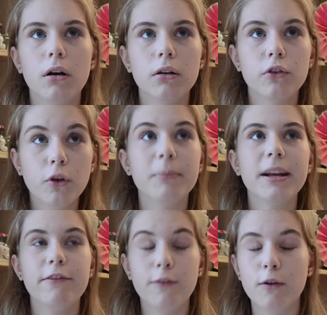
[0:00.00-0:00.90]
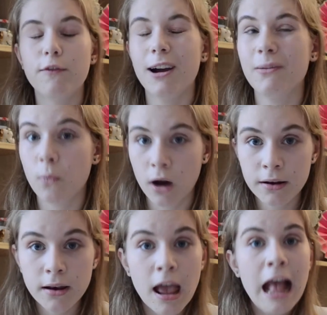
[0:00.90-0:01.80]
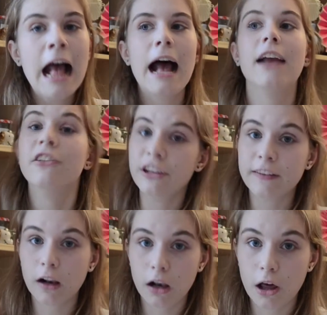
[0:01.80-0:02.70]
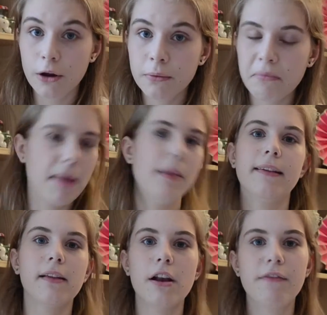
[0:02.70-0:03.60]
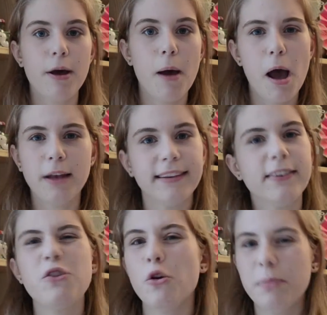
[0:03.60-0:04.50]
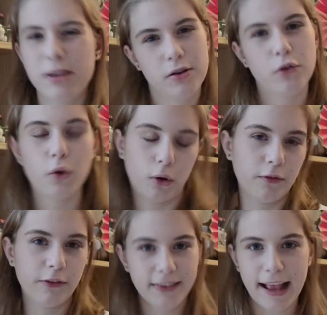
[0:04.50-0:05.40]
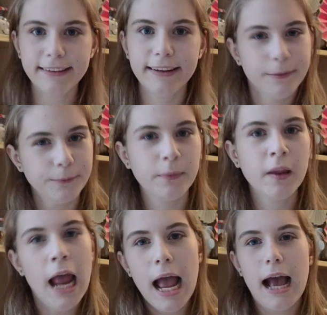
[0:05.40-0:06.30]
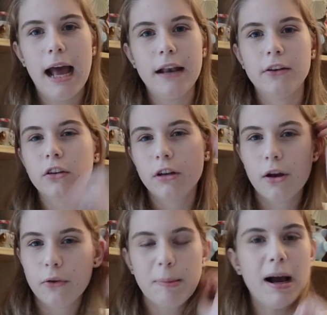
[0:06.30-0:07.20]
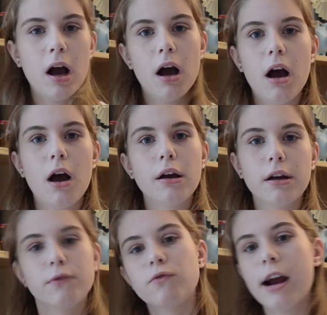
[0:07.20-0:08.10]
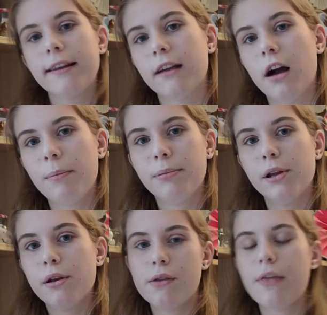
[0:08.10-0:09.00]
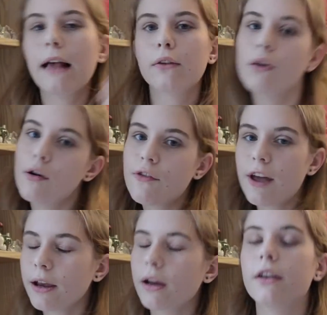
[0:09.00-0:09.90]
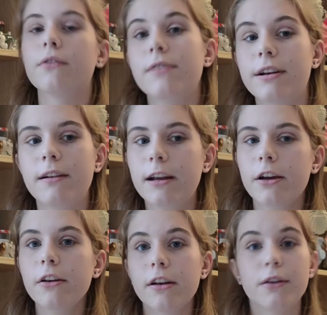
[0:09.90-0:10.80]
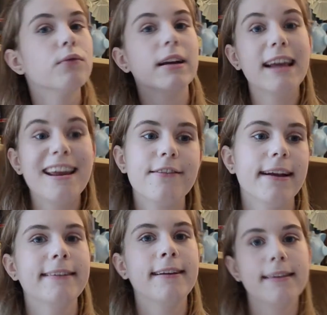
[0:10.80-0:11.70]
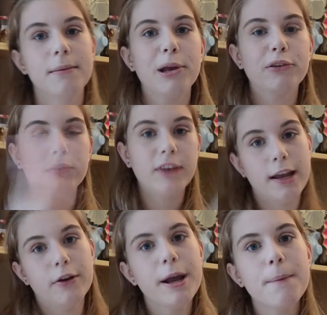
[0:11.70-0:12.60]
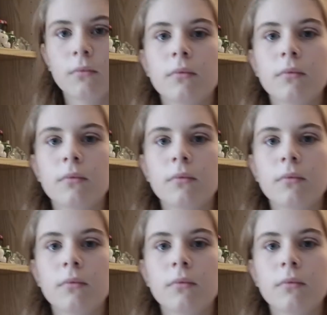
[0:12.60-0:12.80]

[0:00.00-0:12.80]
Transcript: Somni451, and she's a clone, and this is kind of a dystopian sort of setting, and you know, it's about her kind of rising up and that sort of thing, and it's really, really good, and it's really interesting to see Mitchell's take on it.